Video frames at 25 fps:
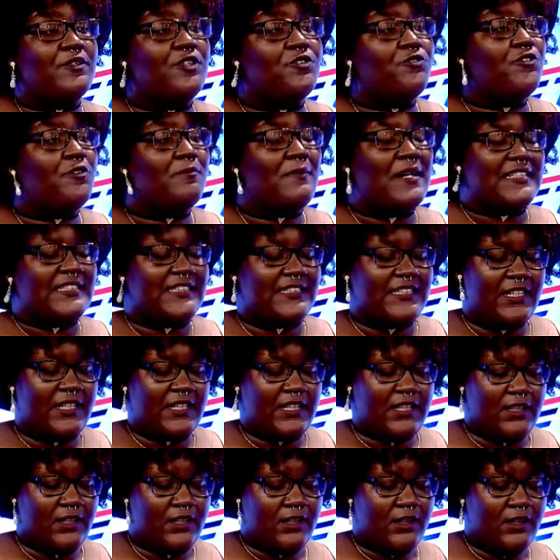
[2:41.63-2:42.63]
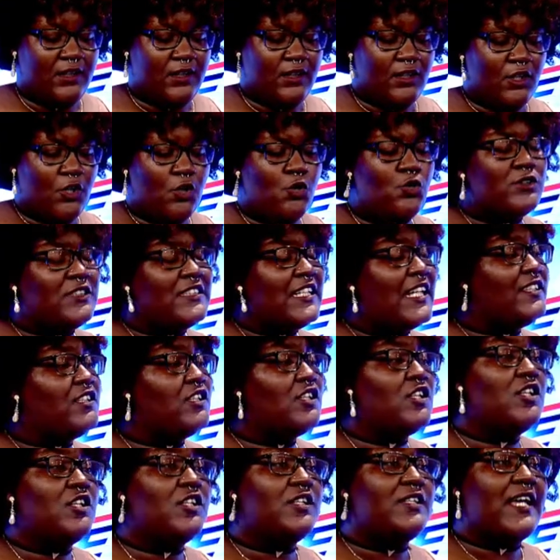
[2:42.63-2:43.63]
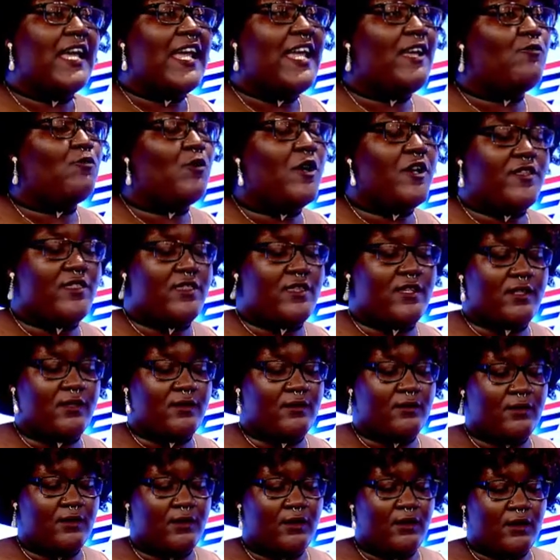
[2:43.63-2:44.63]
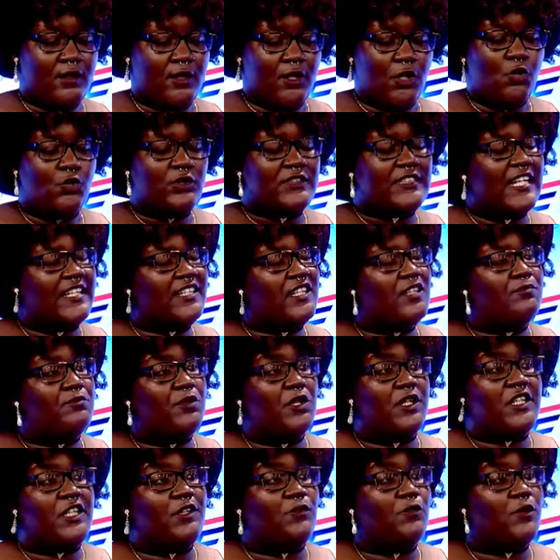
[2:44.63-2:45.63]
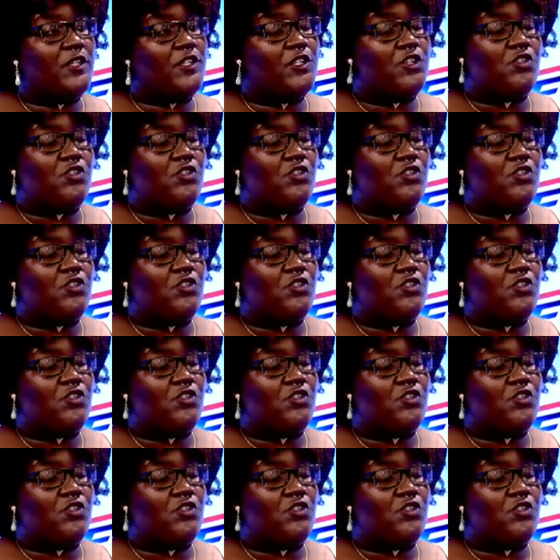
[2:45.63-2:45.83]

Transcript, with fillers: it was just a way for me to own our borough and give it the